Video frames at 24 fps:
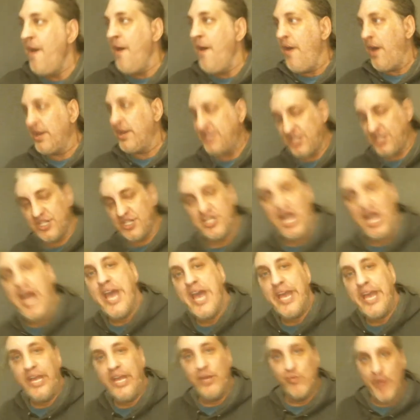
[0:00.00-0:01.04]
a
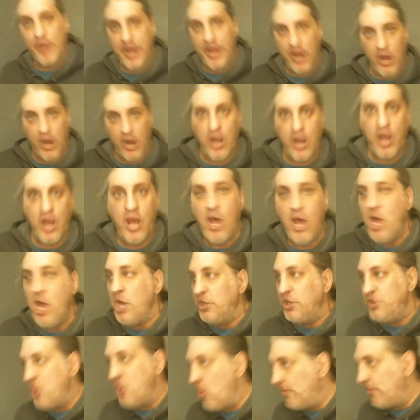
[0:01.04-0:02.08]
society where
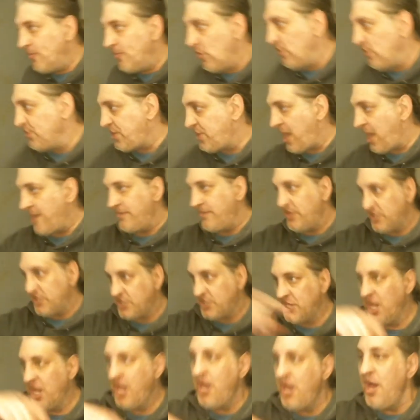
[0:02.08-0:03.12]
nobles have
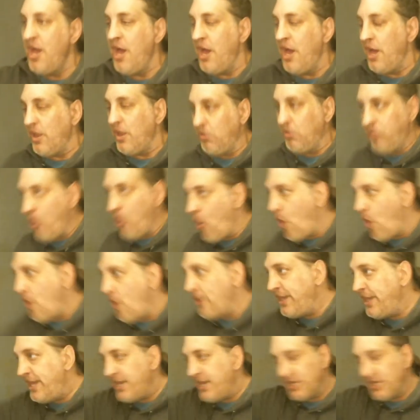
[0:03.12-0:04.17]
this
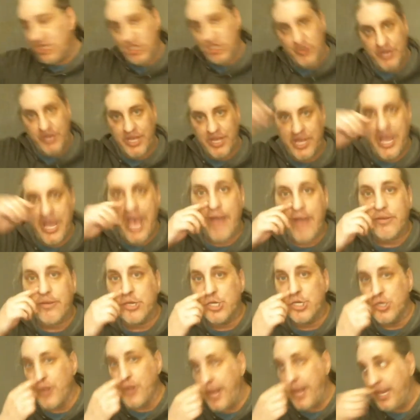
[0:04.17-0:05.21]
long history that they have to
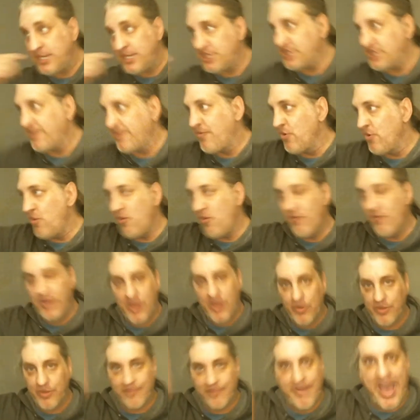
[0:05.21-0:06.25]
trace to prove,
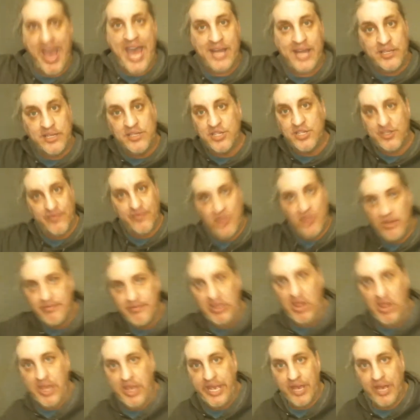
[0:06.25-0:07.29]
the patents of
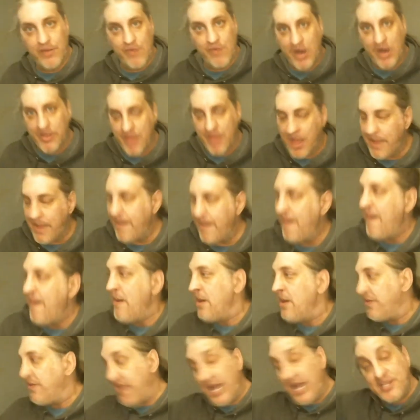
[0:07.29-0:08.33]
nobility and whatnot,
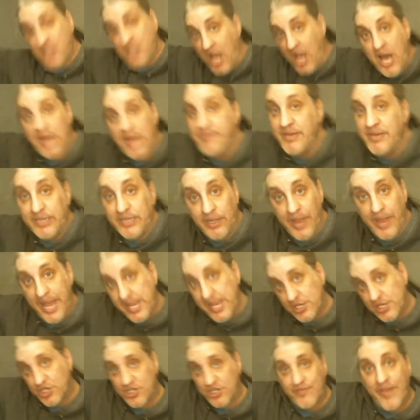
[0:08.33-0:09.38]
that's High Middle
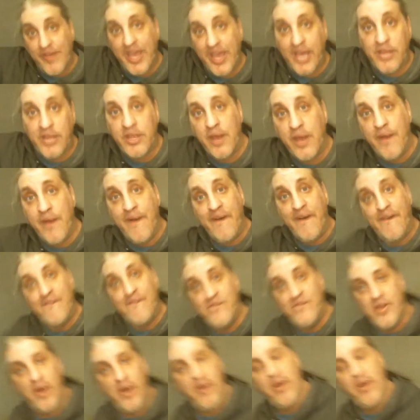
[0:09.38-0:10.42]
Ages, man.
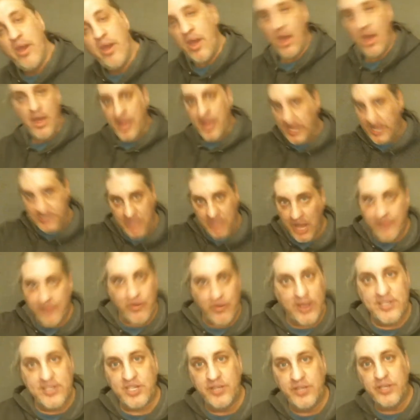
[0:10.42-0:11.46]
That's not
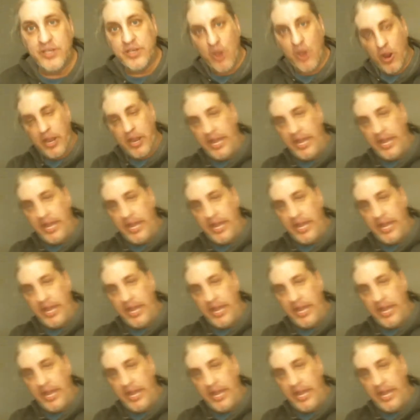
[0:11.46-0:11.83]
present in the Dark